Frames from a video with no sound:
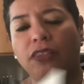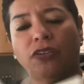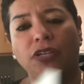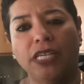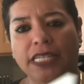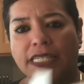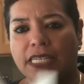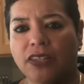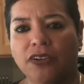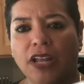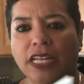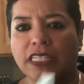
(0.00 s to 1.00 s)
they're easy, they're
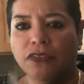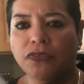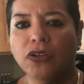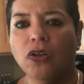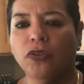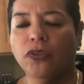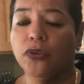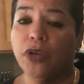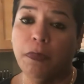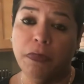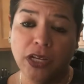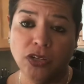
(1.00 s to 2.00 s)
not difficult,
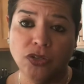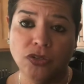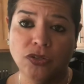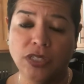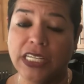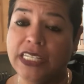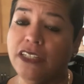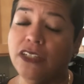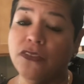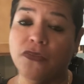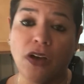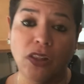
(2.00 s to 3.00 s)
great pictures, easy to
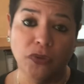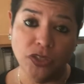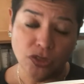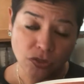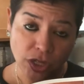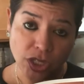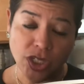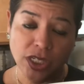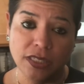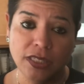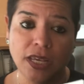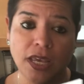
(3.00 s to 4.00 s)
follow
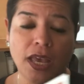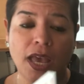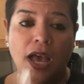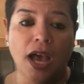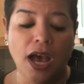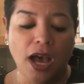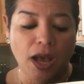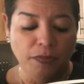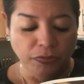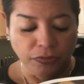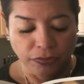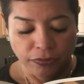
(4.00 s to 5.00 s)
instructions.
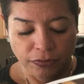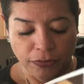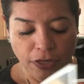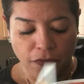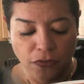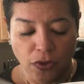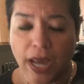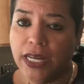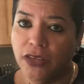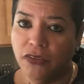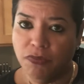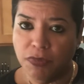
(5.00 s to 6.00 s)
A
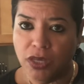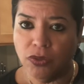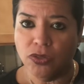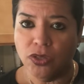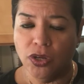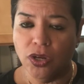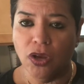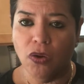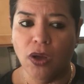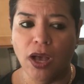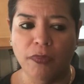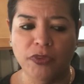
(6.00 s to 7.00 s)
variety of meals, you
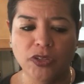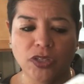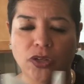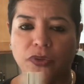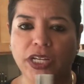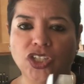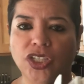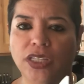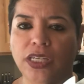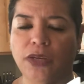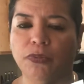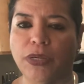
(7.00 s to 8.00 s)
know. There's a great
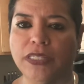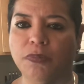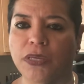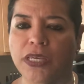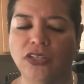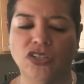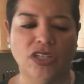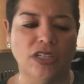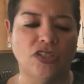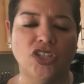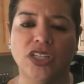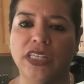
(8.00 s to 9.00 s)
chili recipe,
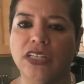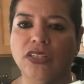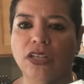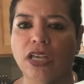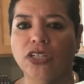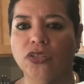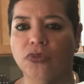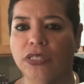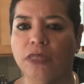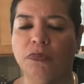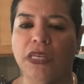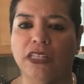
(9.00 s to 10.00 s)
chili and sausage
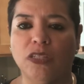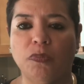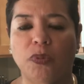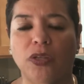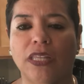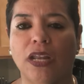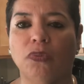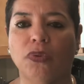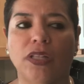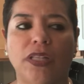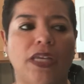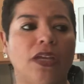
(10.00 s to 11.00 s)
recipe in this book that I
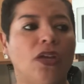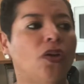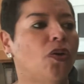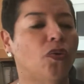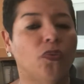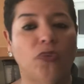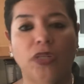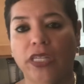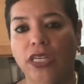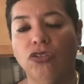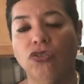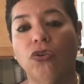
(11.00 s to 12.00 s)
really, really
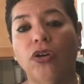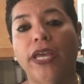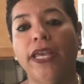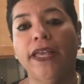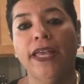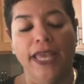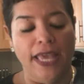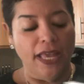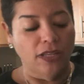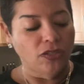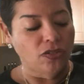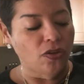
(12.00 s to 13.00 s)
enjoy.
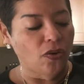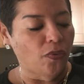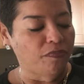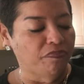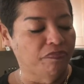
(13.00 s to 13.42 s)
And so